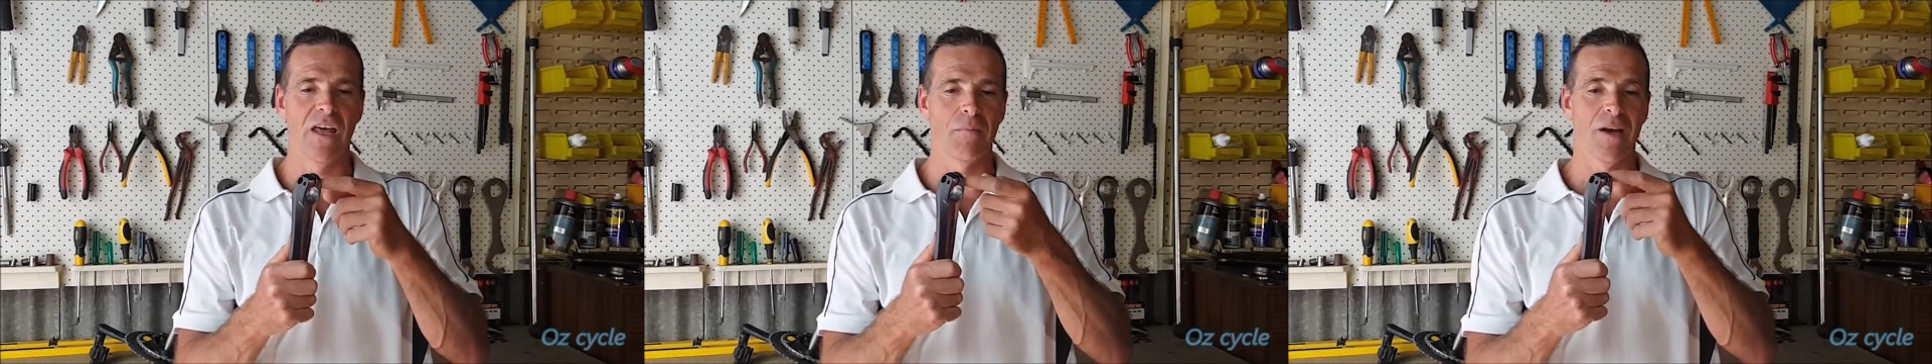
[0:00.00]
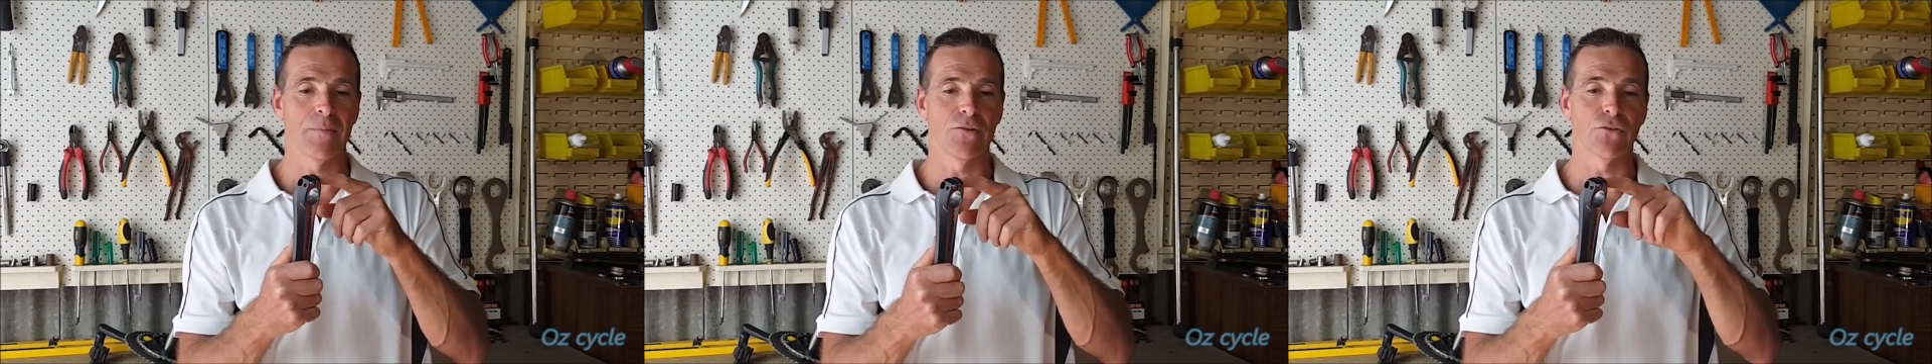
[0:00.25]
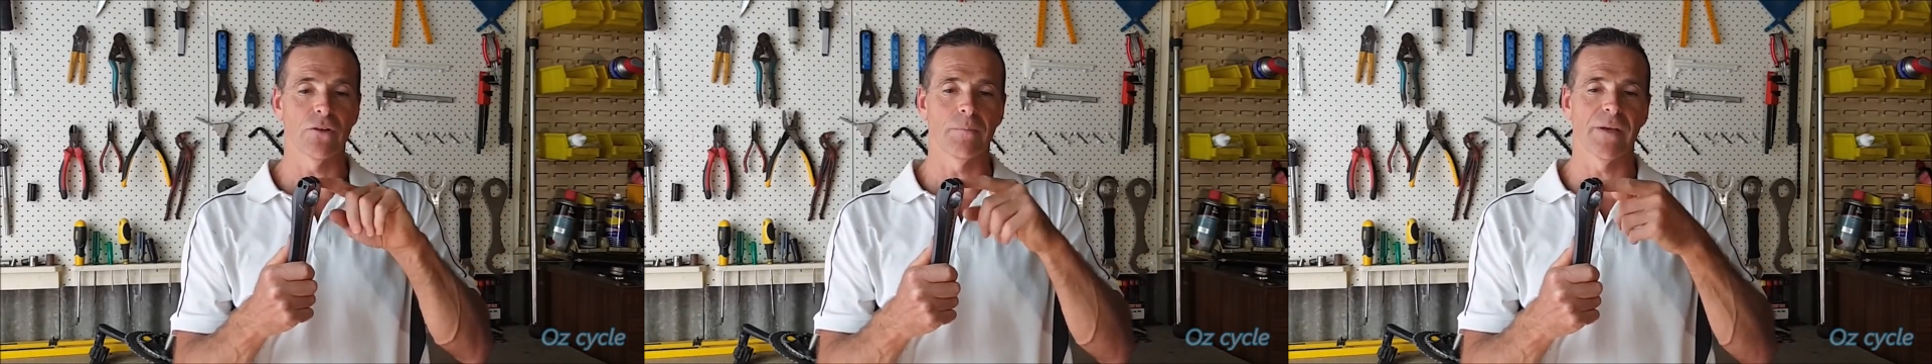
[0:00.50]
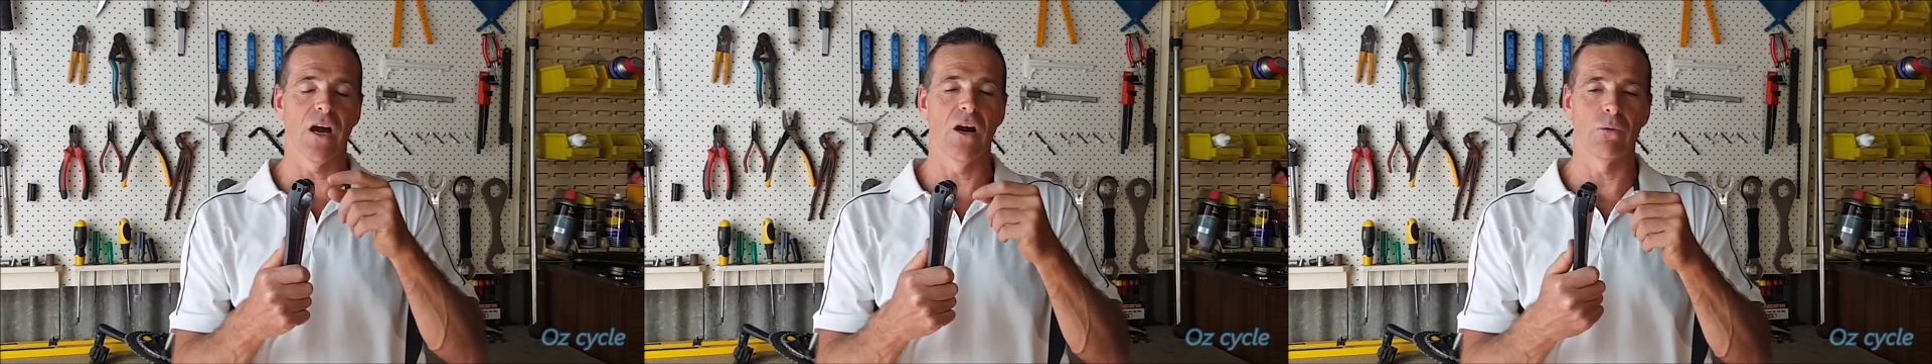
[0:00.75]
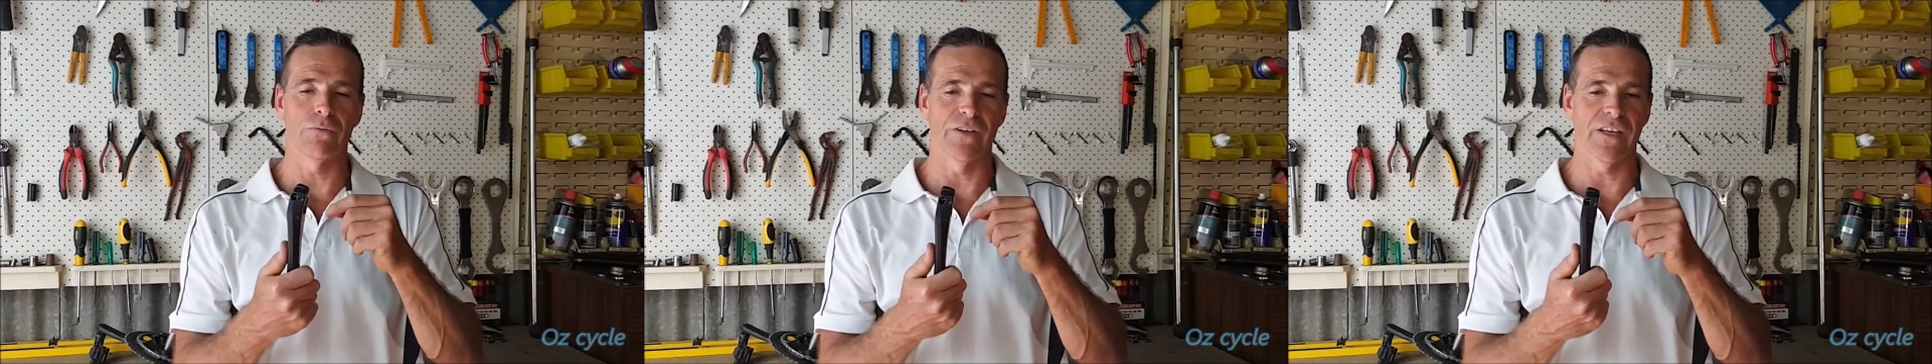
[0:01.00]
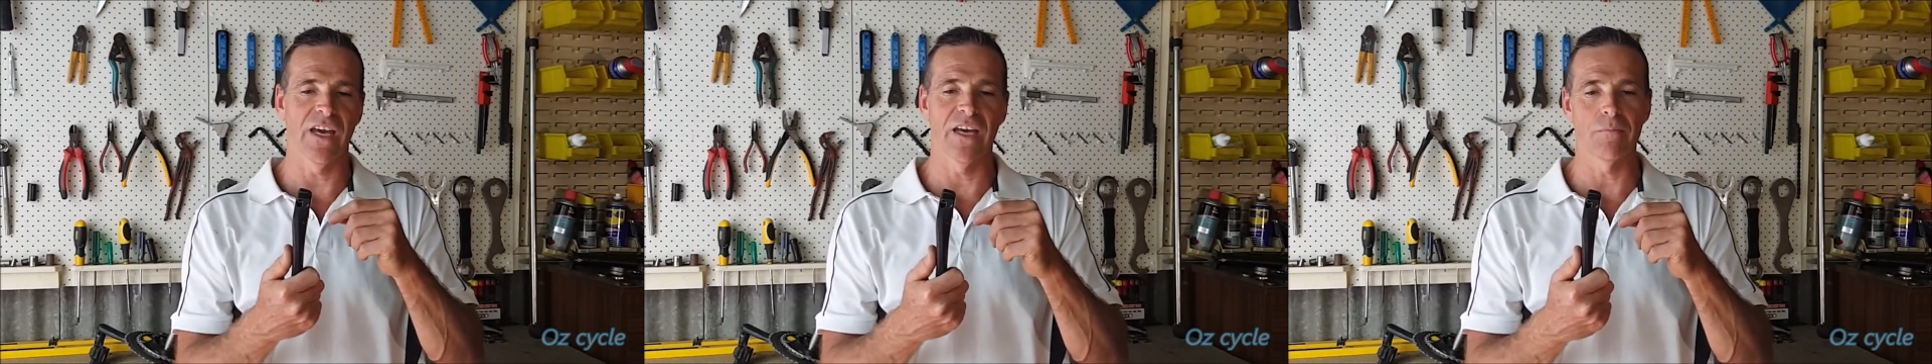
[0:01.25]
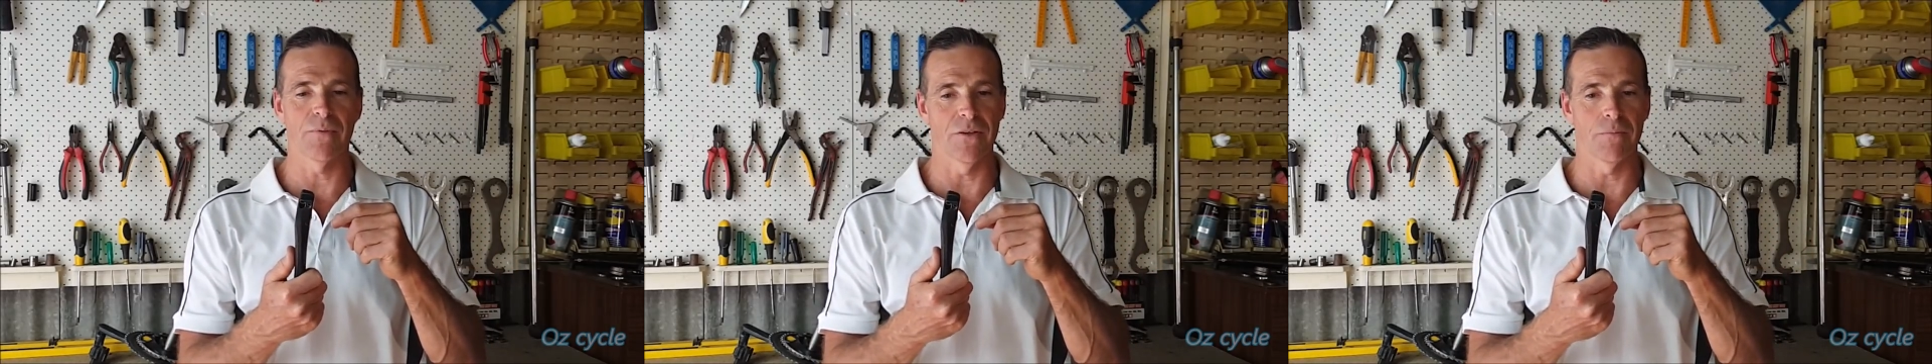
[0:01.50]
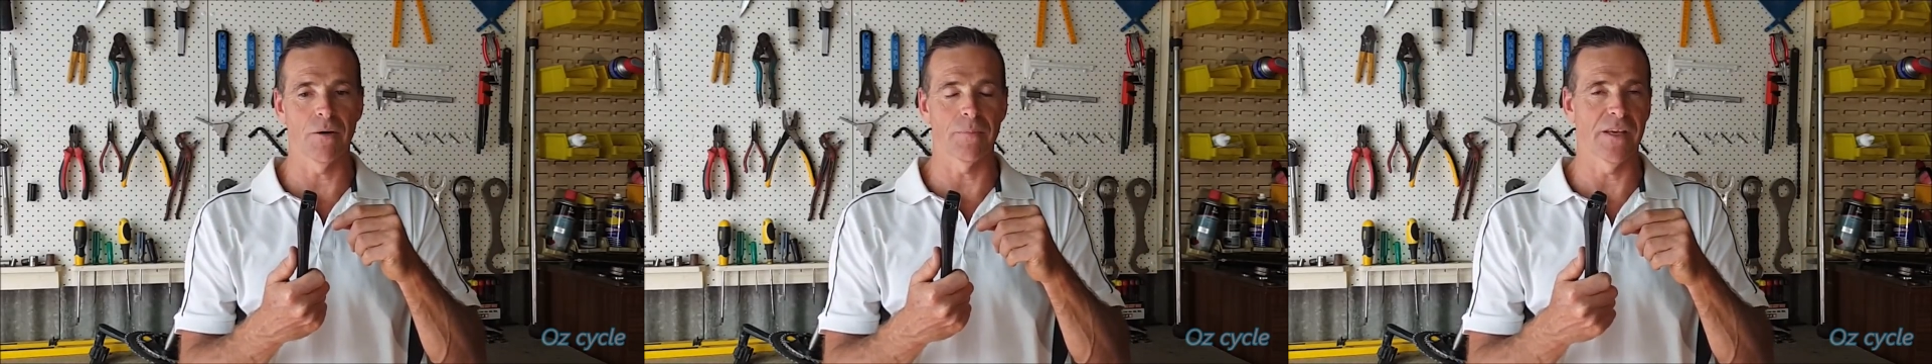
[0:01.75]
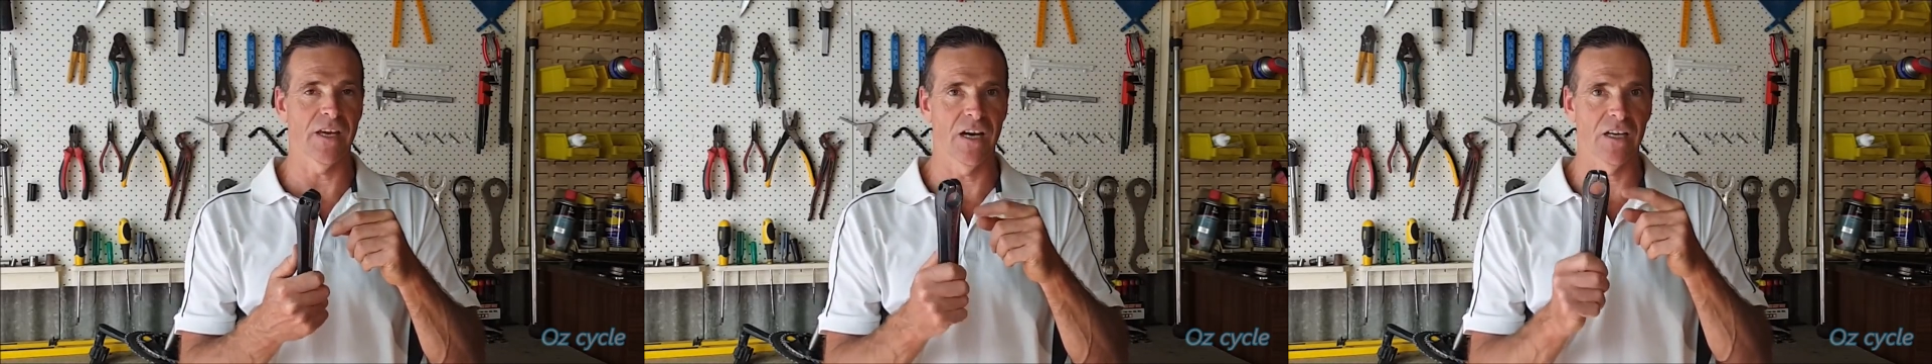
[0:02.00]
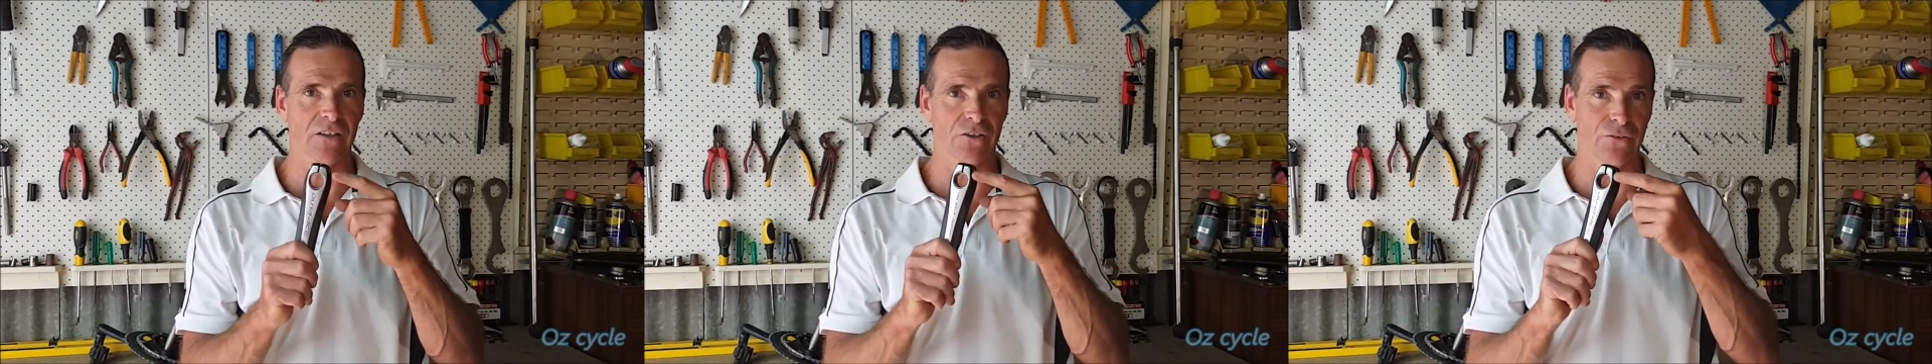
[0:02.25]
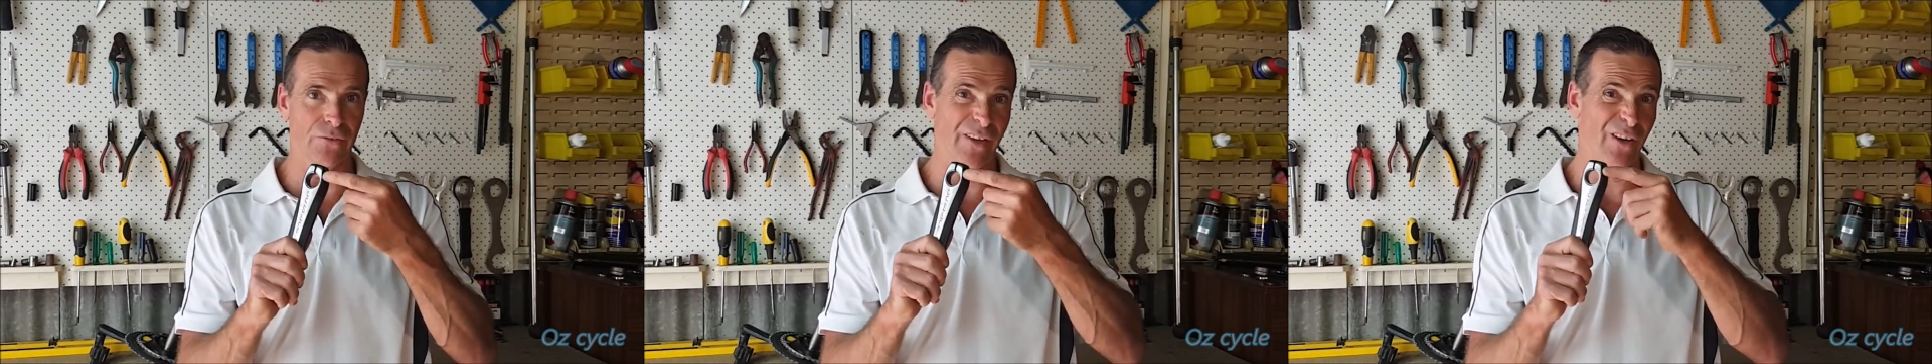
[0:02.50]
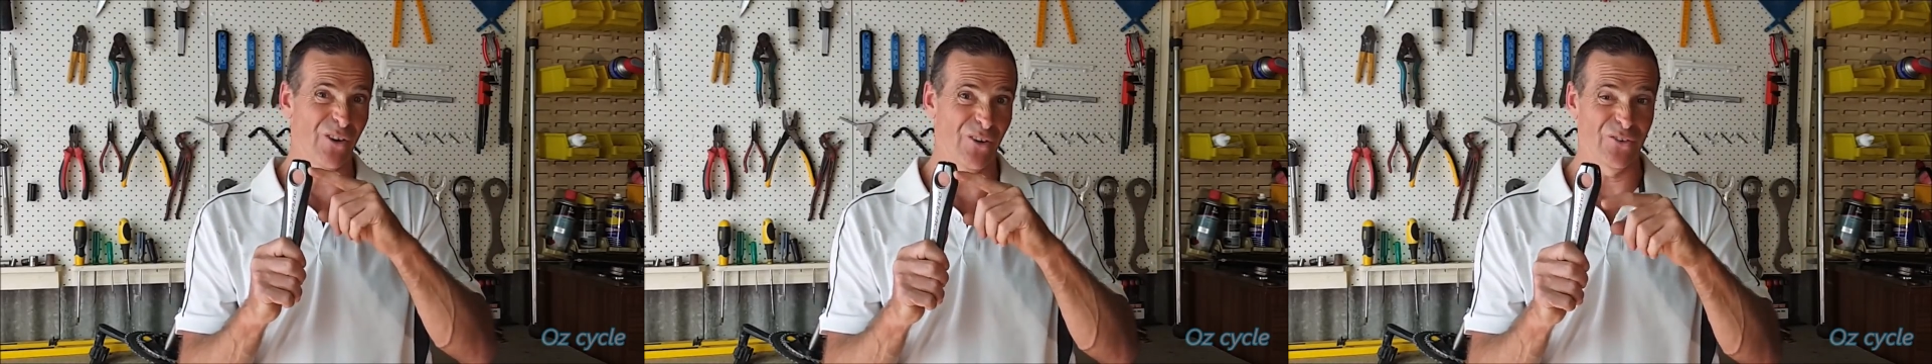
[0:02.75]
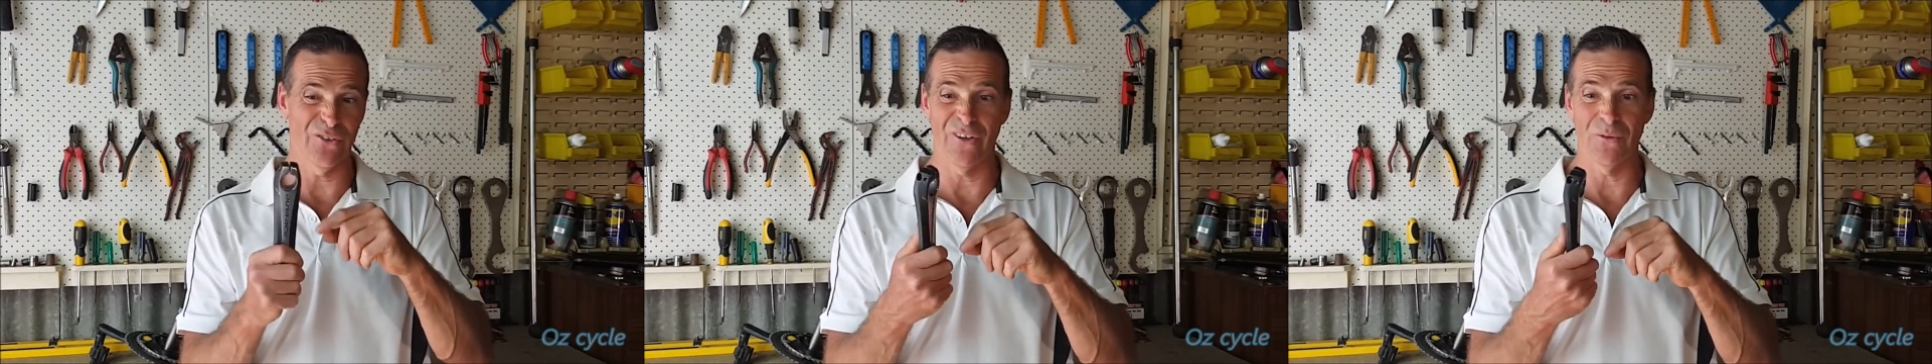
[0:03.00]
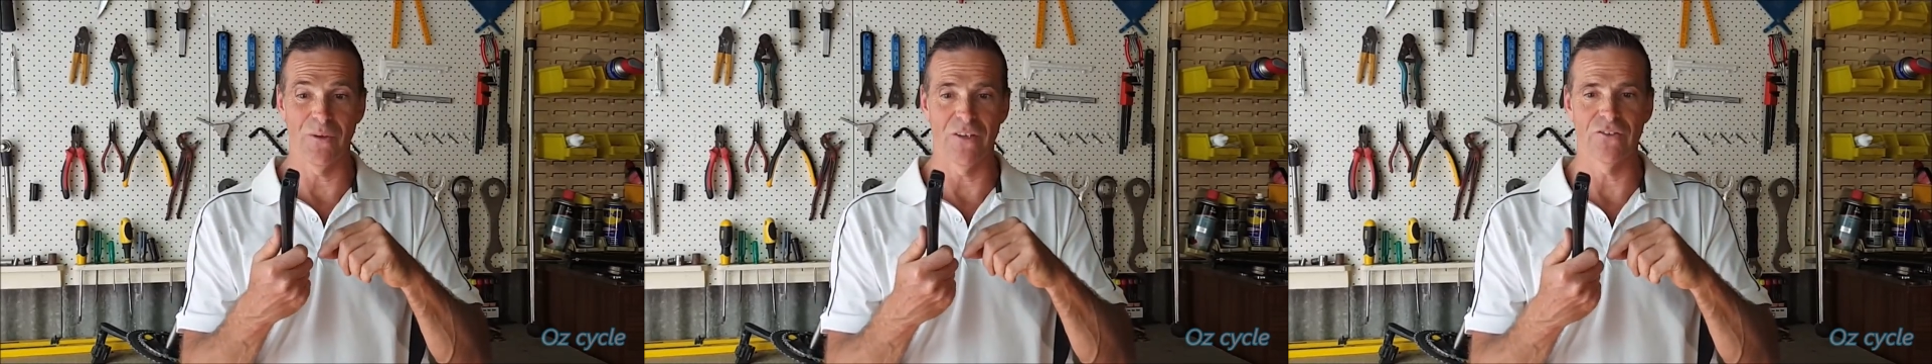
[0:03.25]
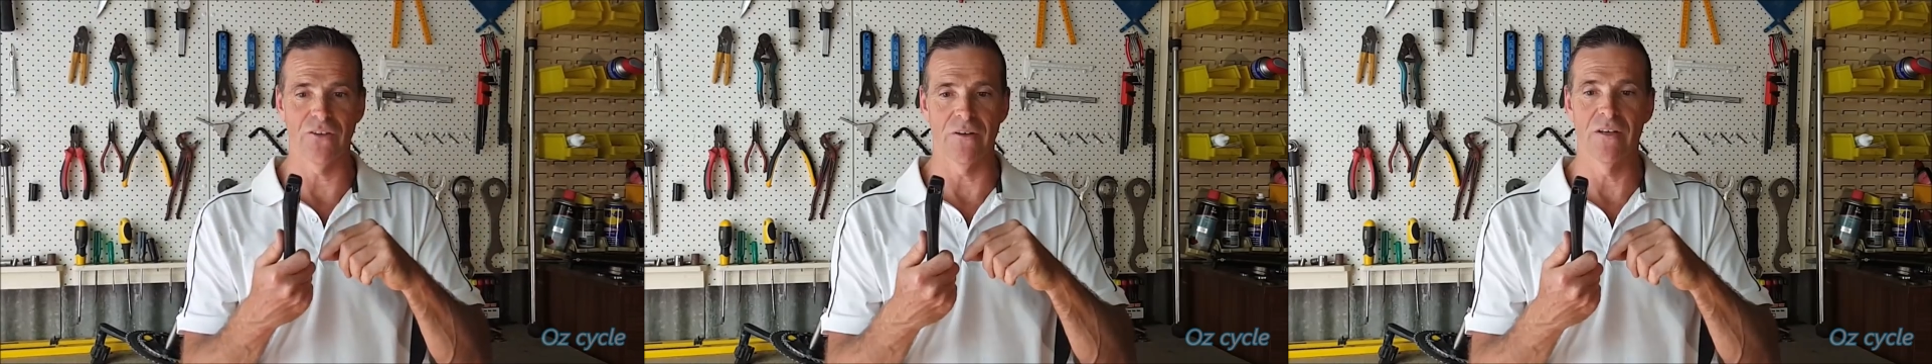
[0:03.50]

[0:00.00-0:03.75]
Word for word: and maybe drill a bigger hole if you can, but you probably can't because you've now gone sideways.